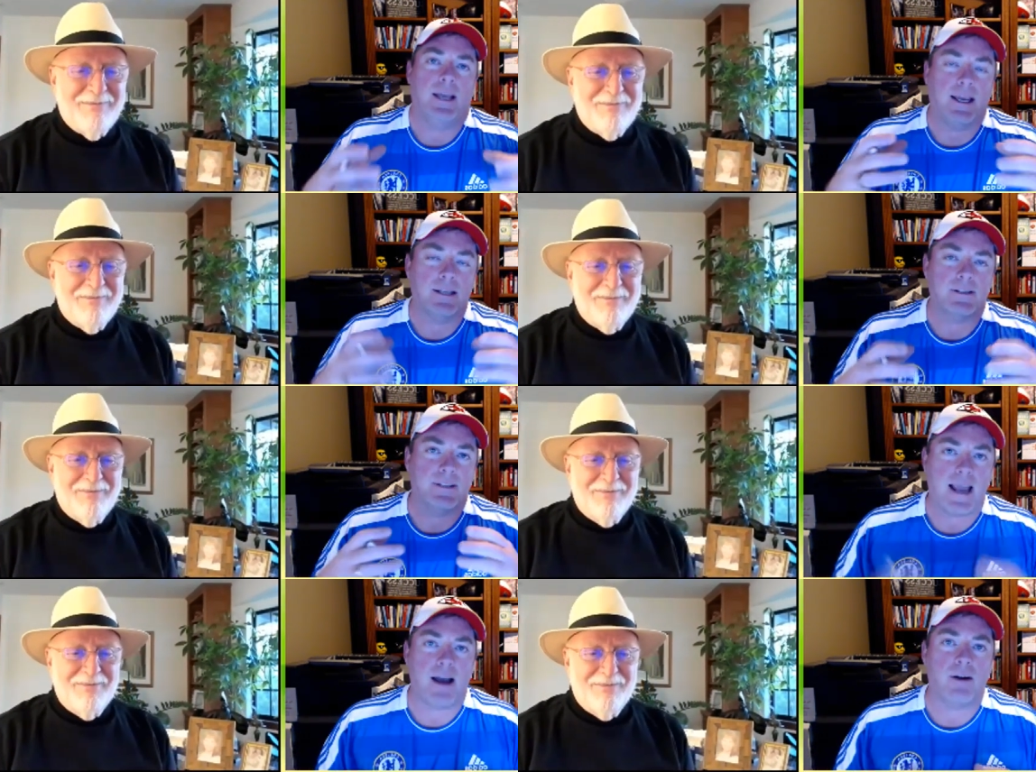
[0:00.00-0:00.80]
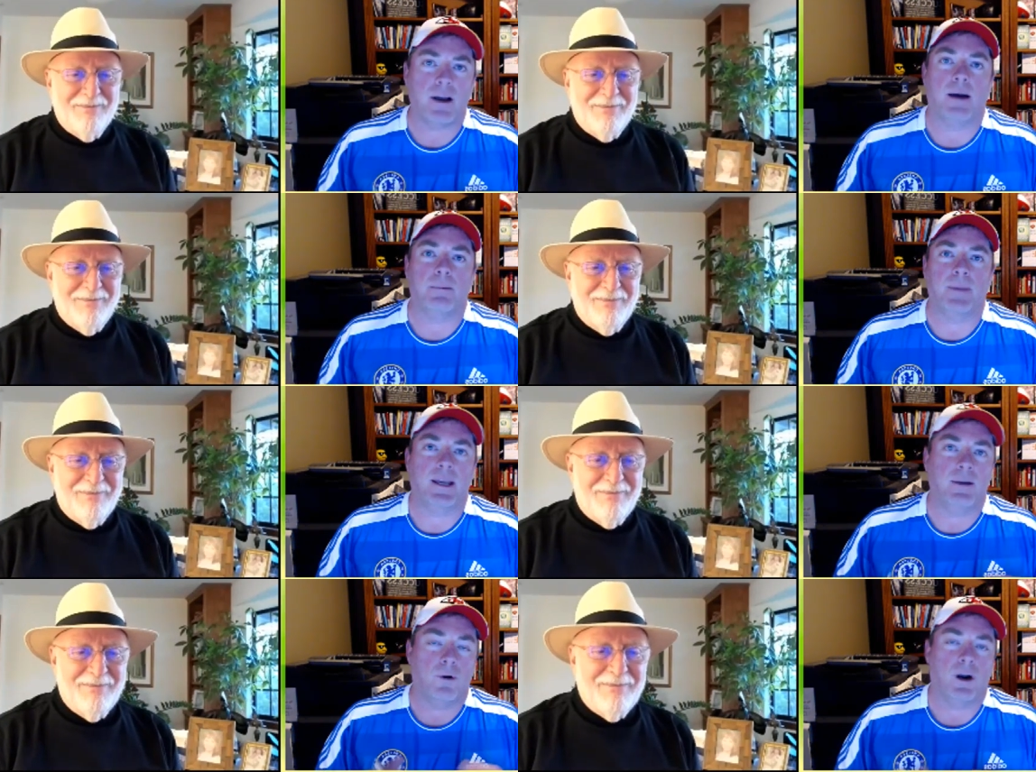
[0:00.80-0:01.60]
Speaker 1: It's now got
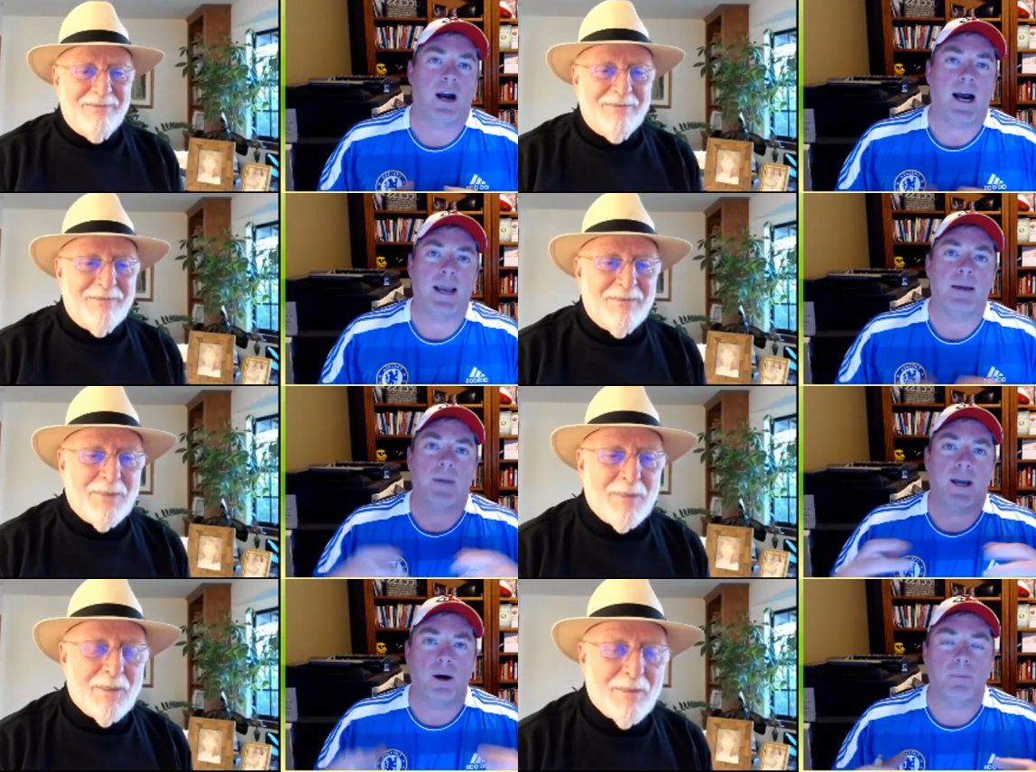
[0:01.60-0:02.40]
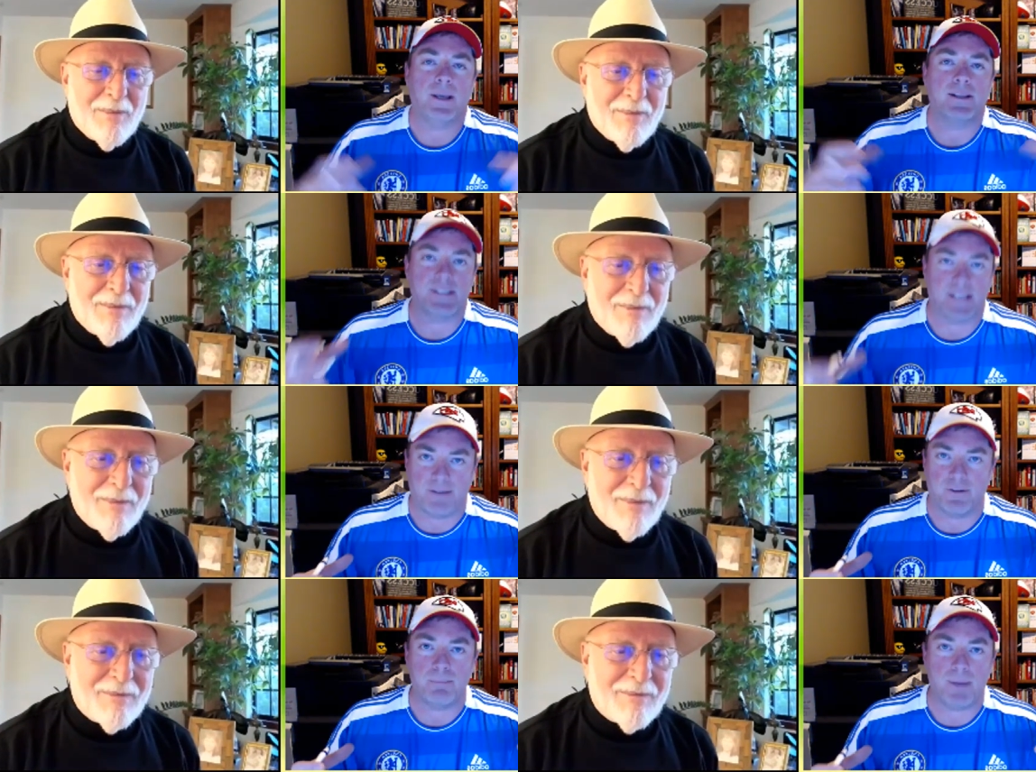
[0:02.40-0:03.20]
me where I am helping
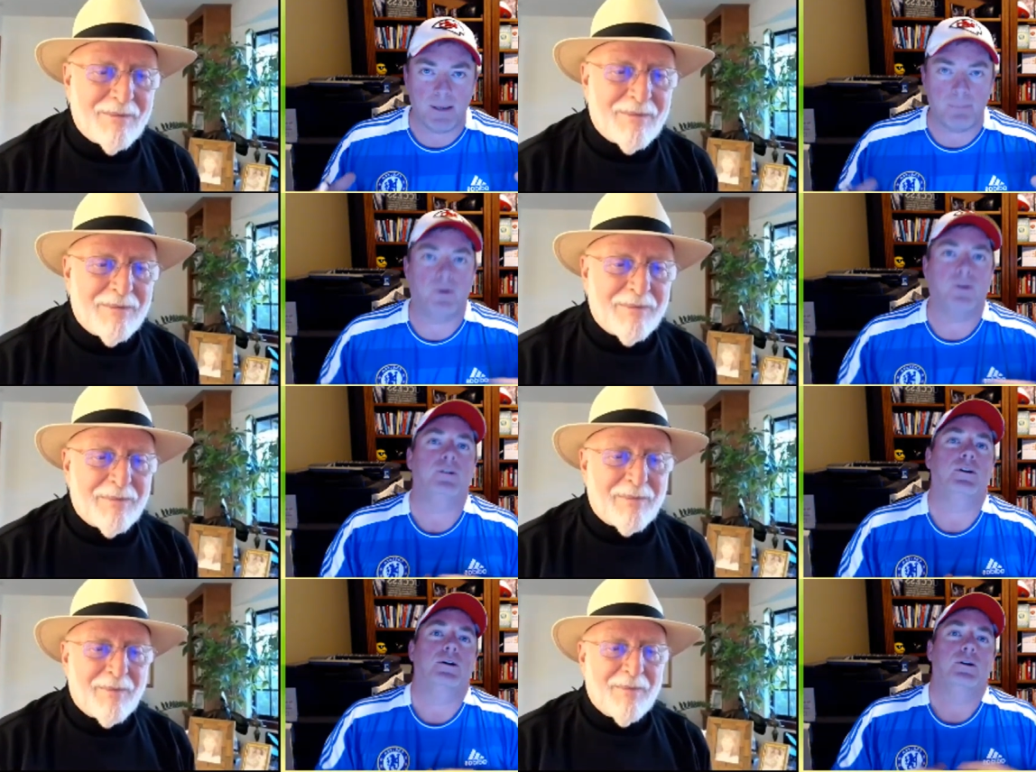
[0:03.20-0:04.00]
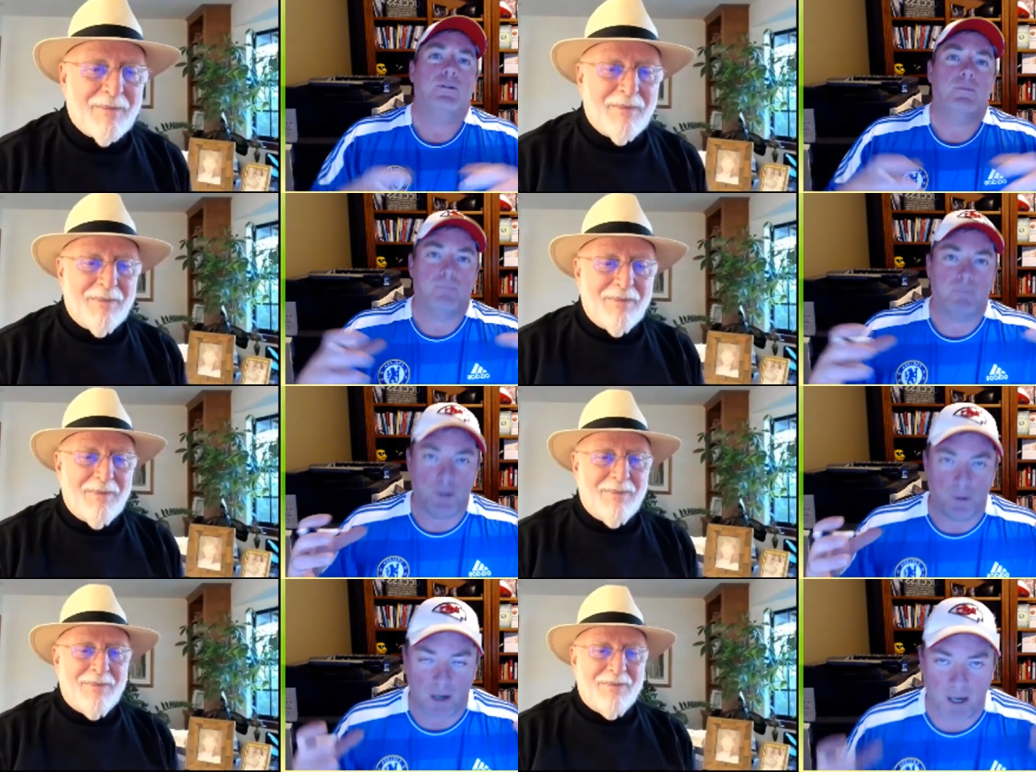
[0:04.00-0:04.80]
seven people
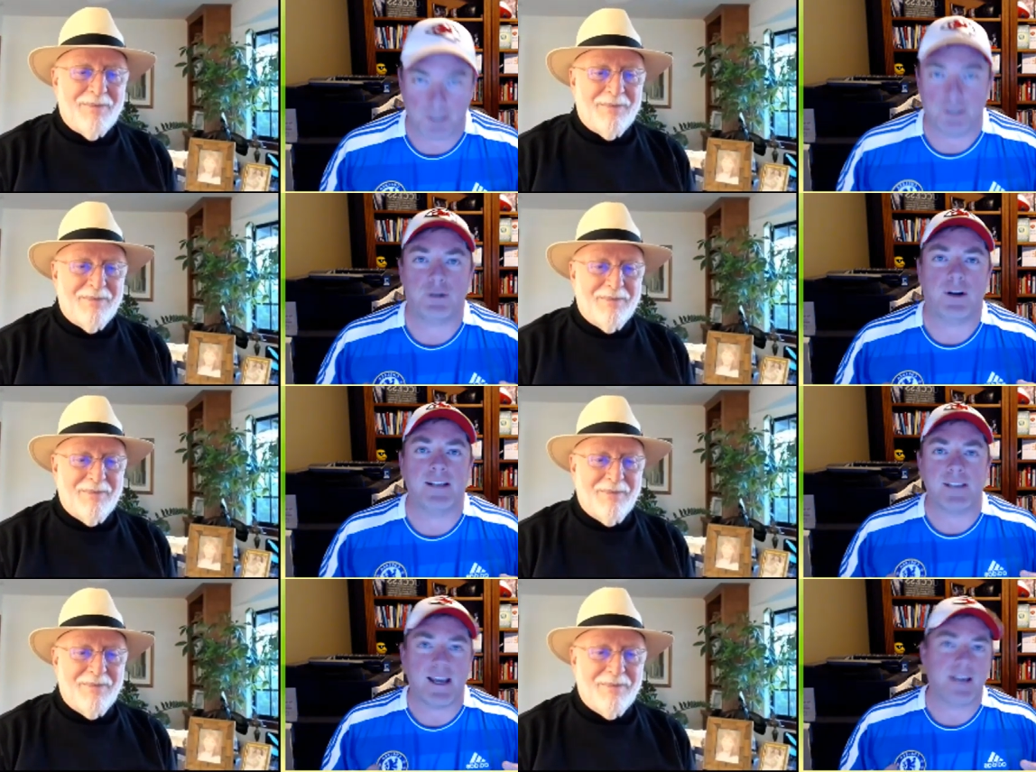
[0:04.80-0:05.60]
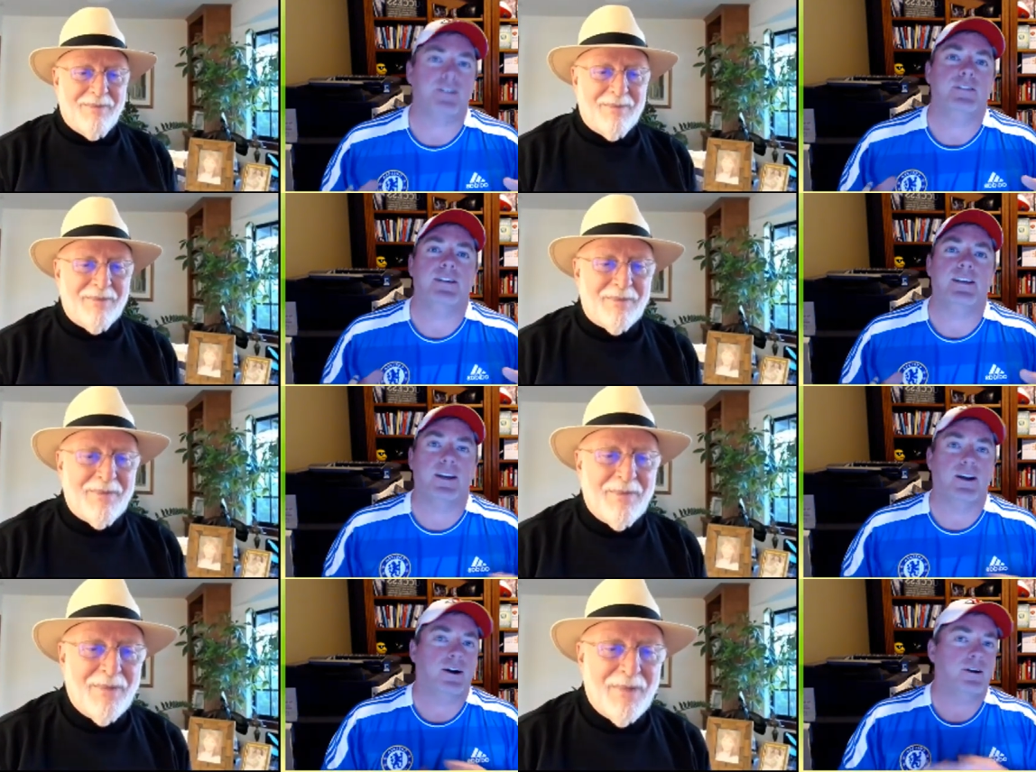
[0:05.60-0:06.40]
do 100 transactions a
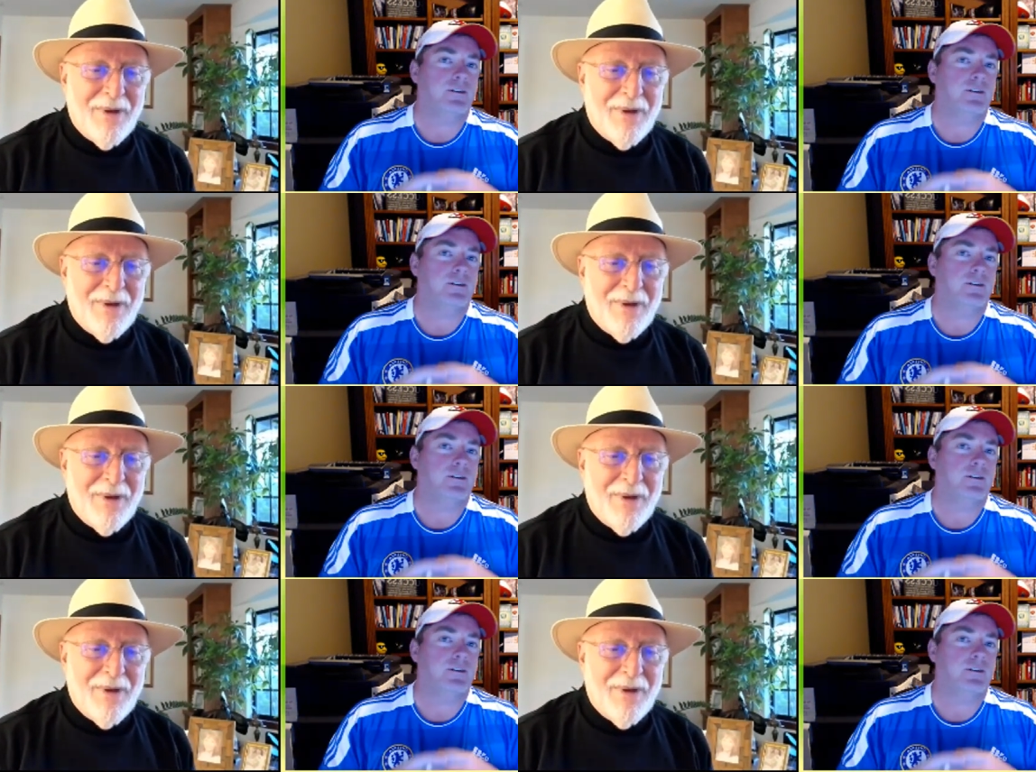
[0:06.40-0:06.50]
year